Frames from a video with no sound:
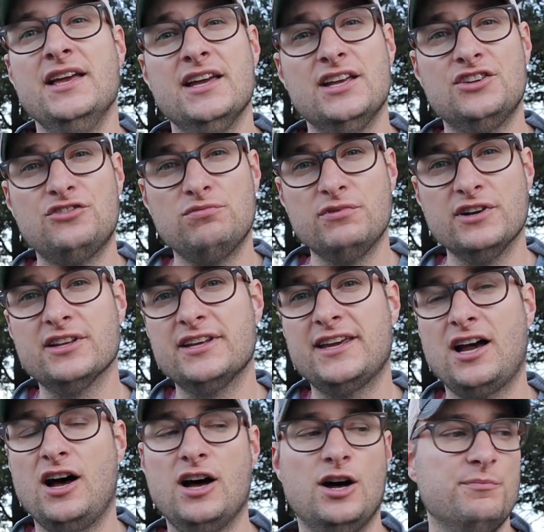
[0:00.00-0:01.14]
It's really
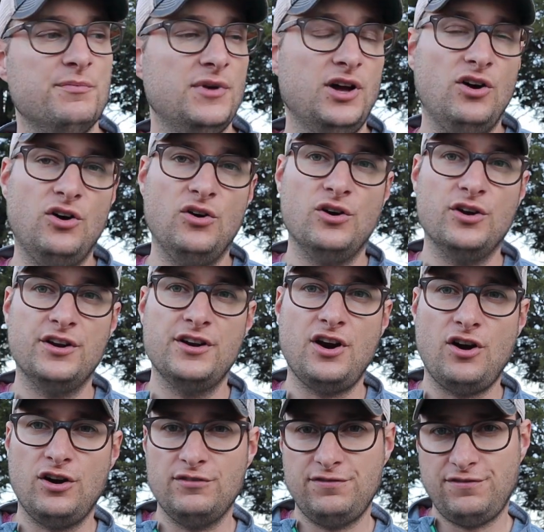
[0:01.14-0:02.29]
come on
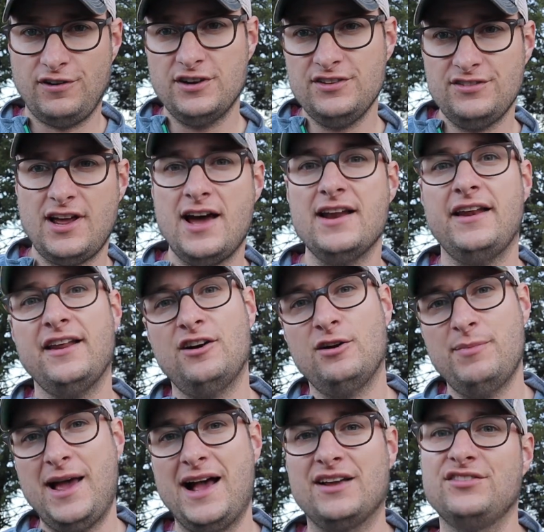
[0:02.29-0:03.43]
our front side and our
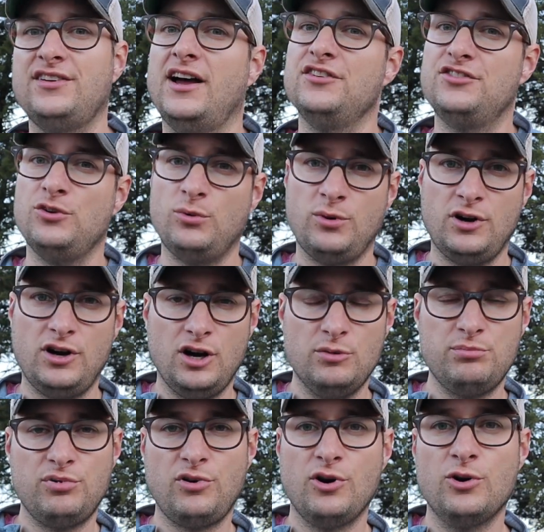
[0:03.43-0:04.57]
back side. So our
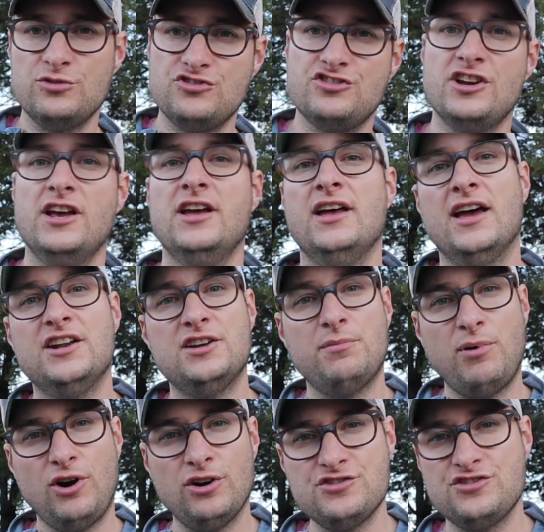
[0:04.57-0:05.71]
approach and
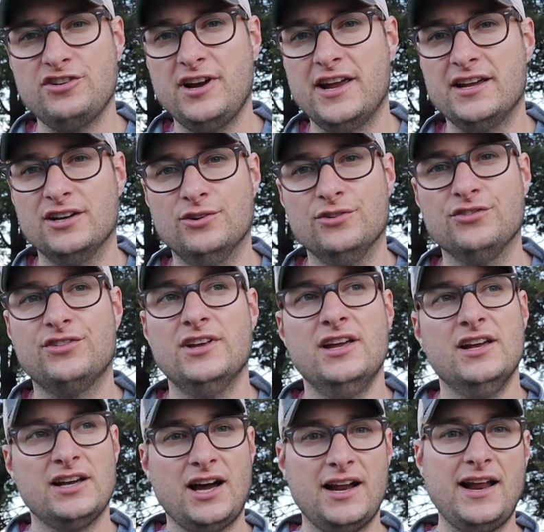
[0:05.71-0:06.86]
departure angles,
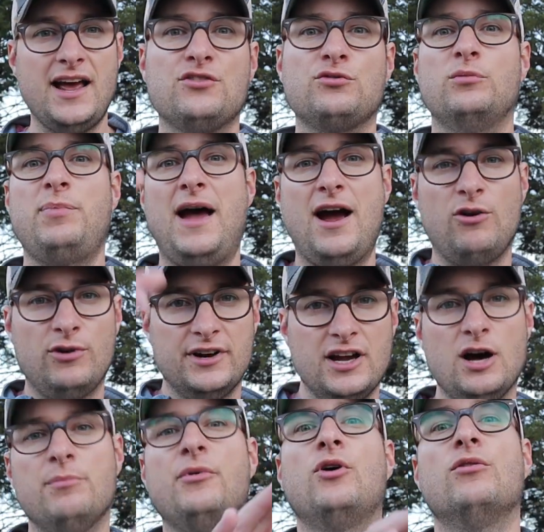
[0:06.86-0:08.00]
kind we're powering
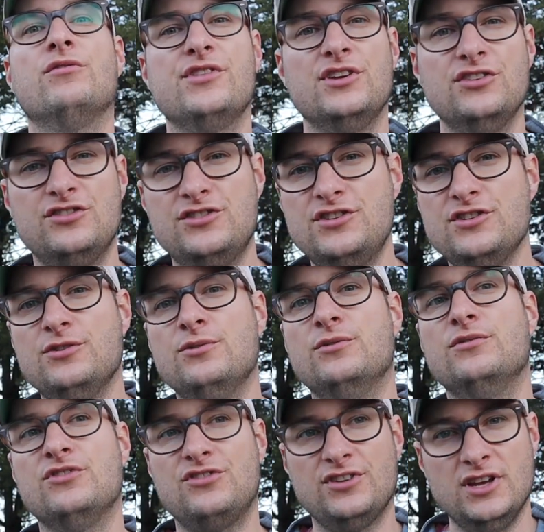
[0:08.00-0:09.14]
up over these
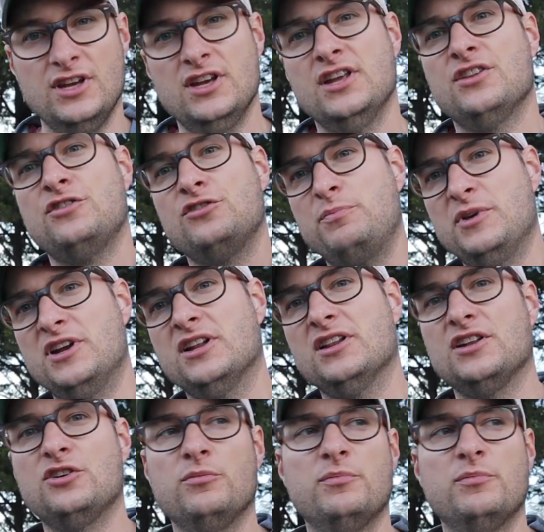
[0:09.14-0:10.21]
dunes, there's been a little